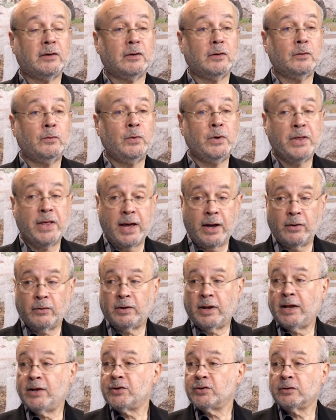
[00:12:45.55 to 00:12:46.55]
without
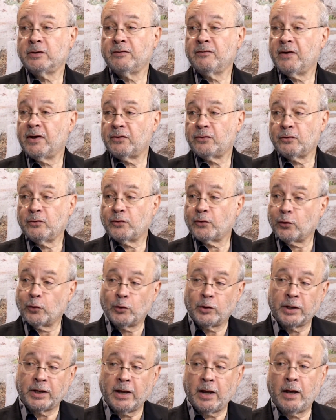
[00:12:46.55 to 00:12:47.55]
angel investors
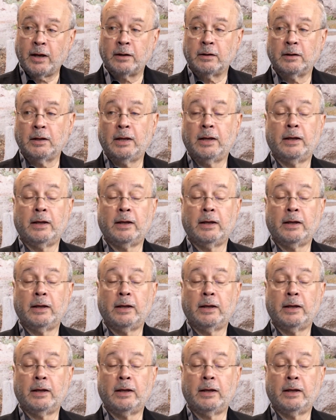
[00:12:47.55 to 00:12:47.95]
early on,